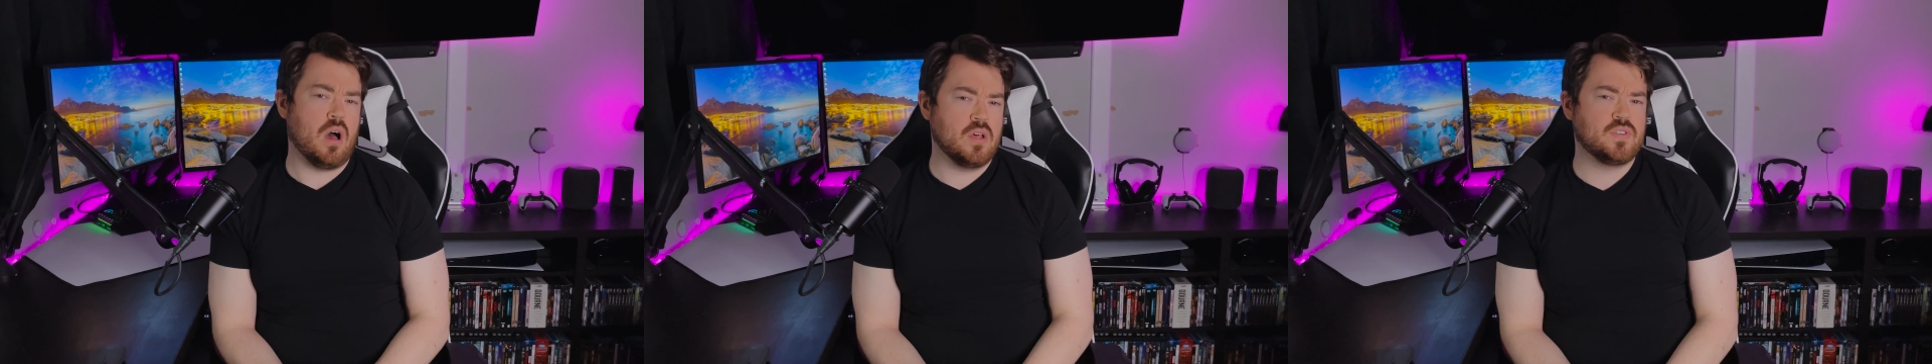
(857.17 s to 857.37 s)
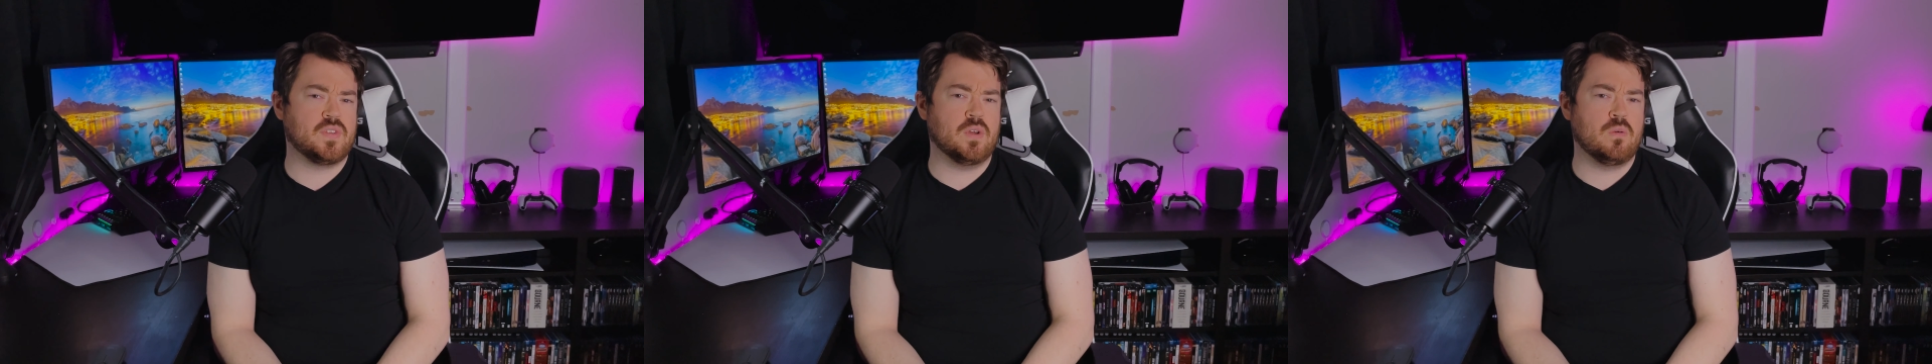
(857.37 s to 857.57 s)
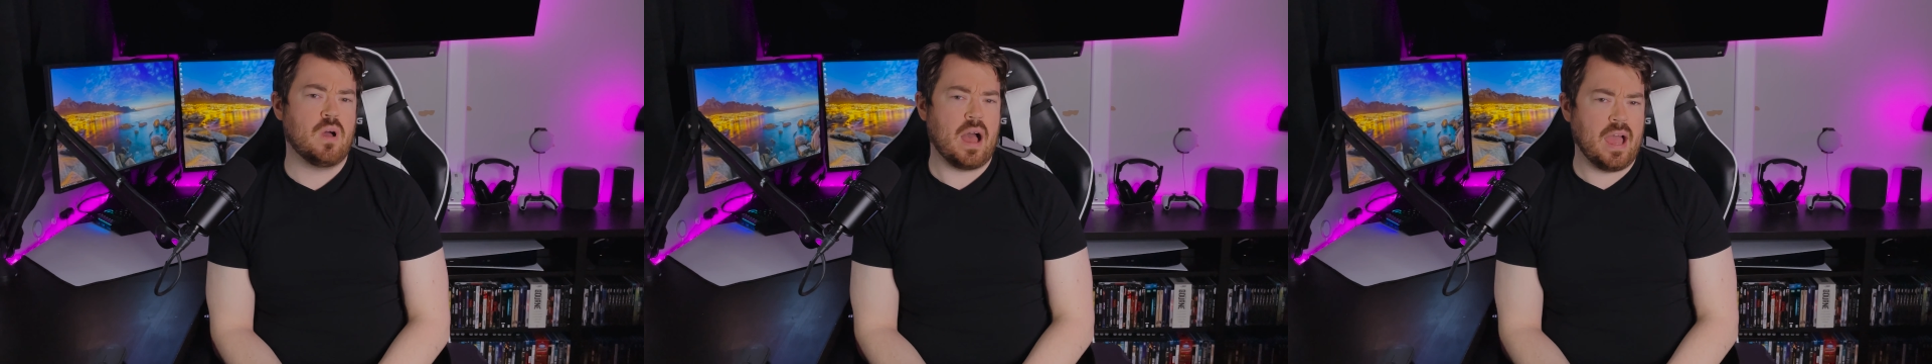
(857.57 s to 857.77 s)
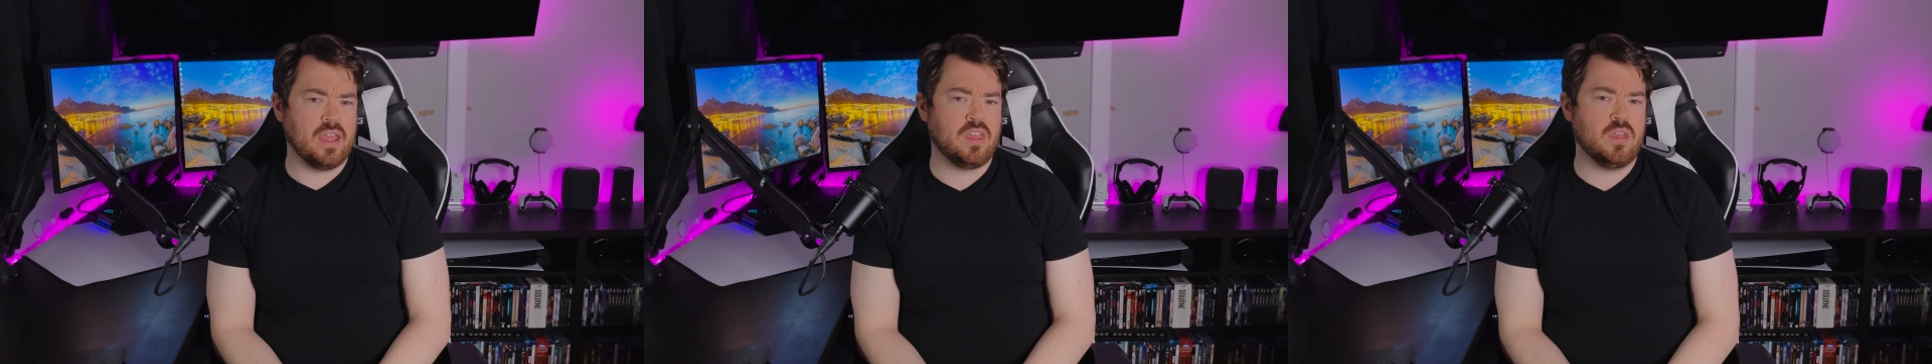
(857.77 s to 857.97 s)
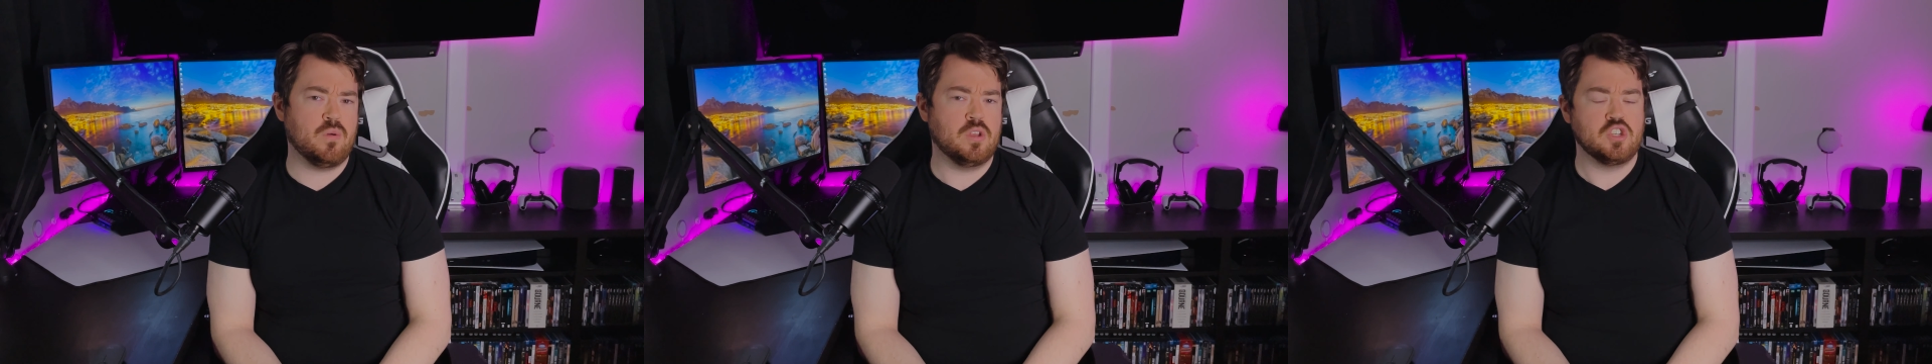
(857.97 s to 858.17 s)
Also,
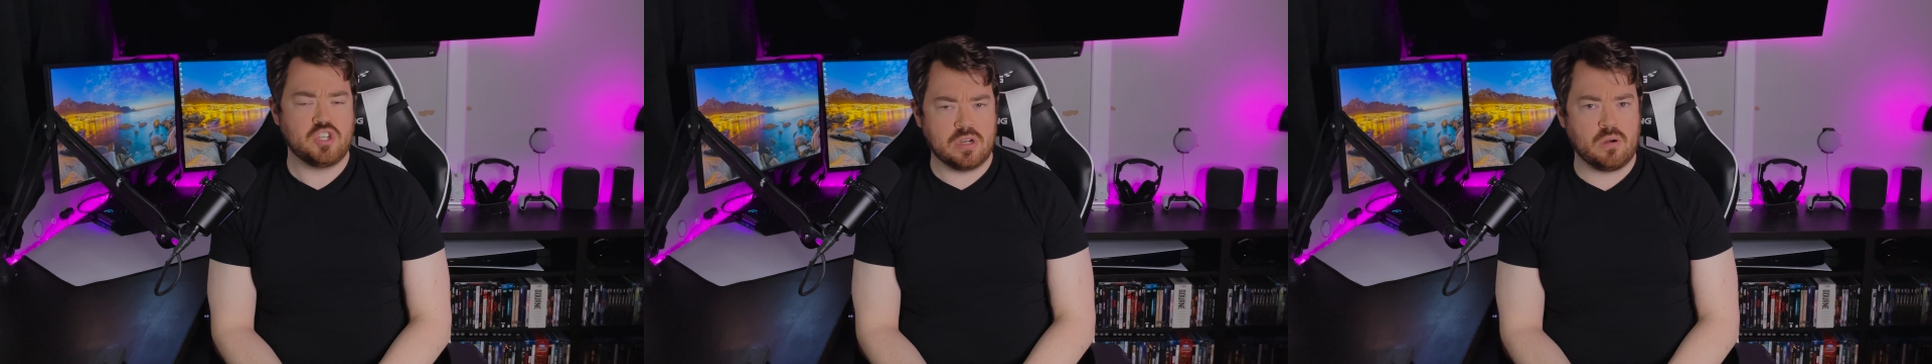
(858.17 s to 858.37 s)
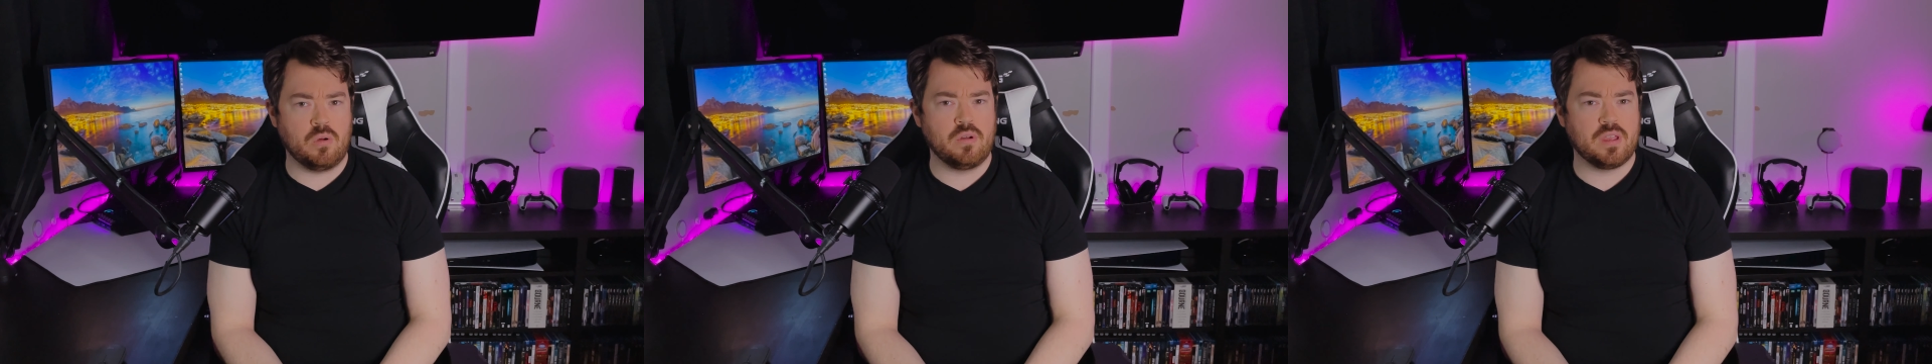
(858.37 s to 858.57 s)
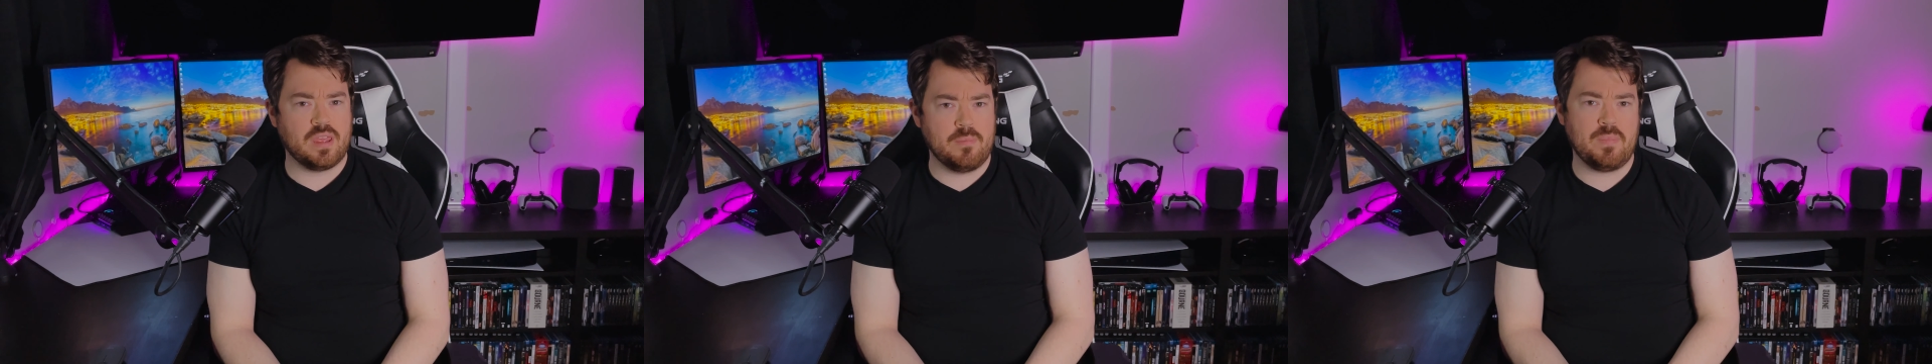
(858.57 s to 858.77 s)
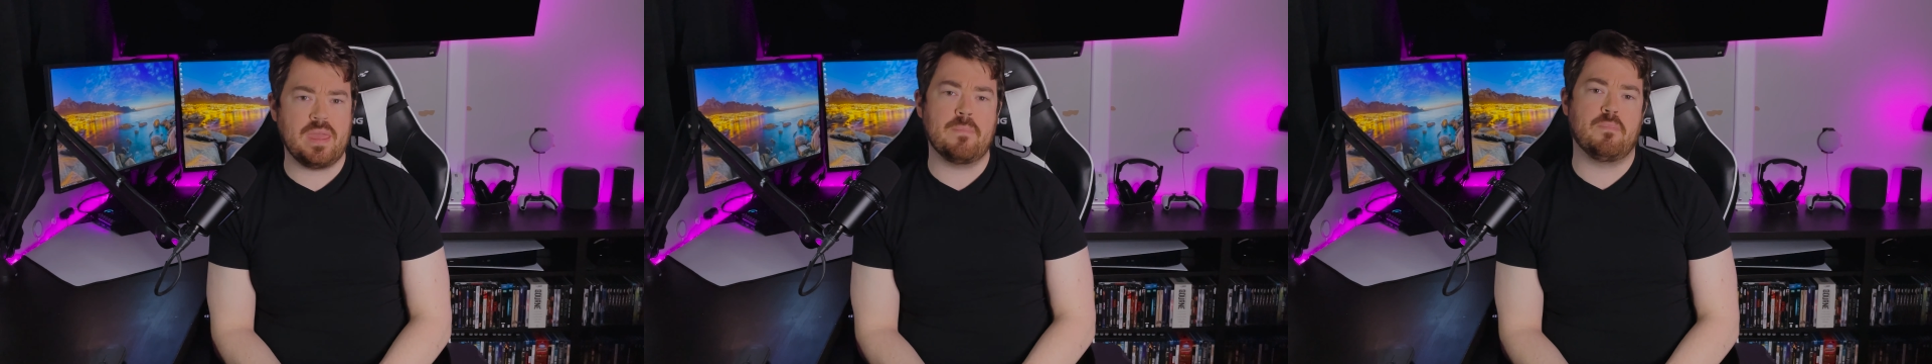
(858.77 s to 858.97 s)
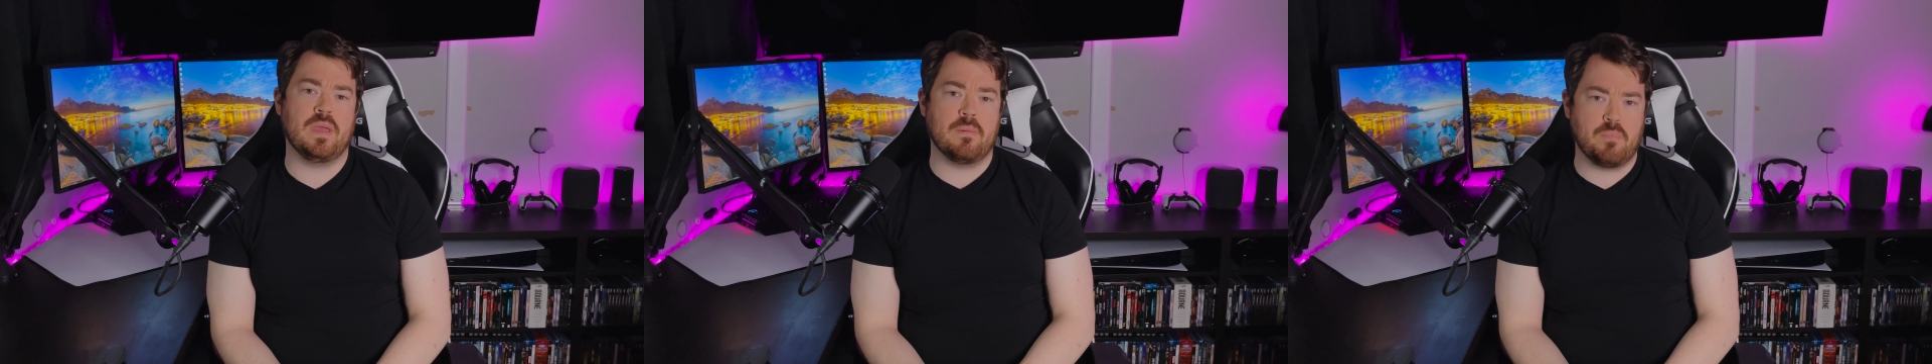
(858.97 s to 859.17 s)
iCUE in general can be
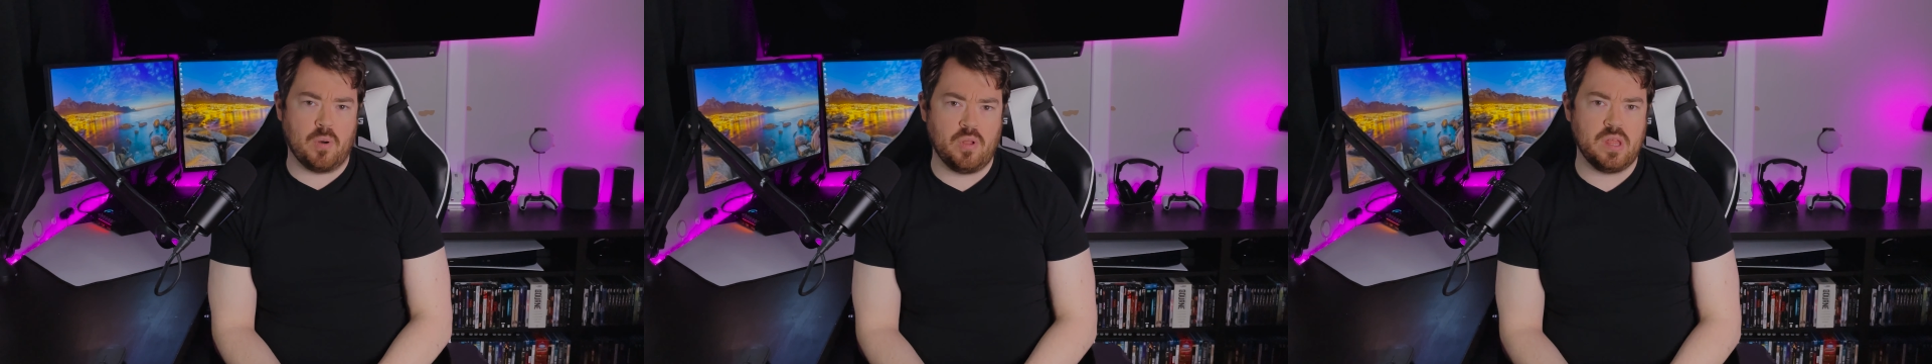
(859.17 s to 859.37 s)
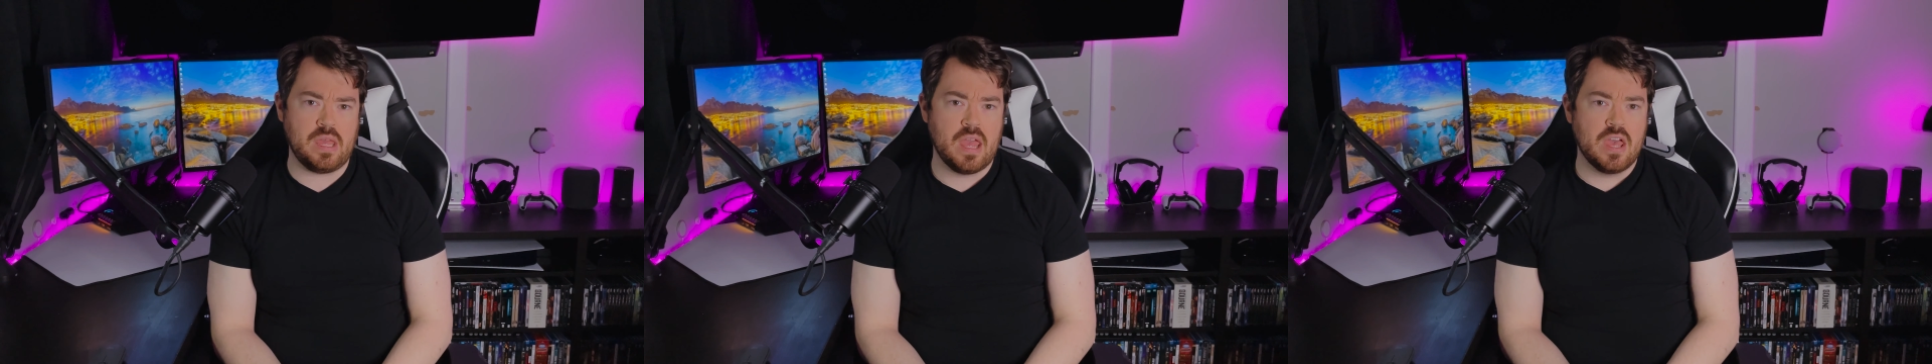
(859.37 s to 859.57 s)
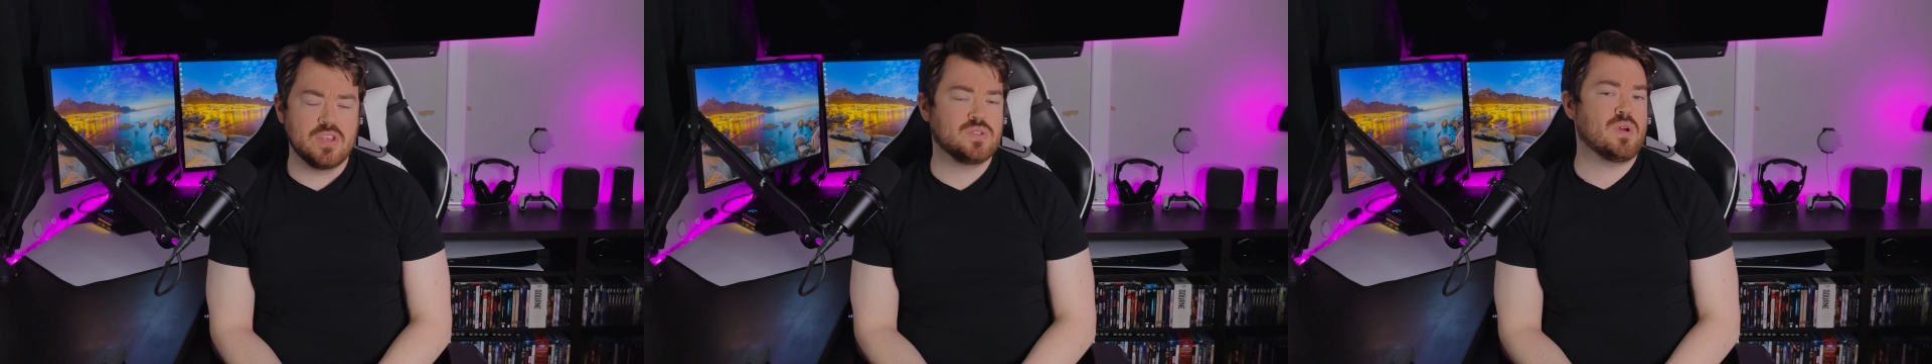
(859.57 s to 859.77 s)
a big bully,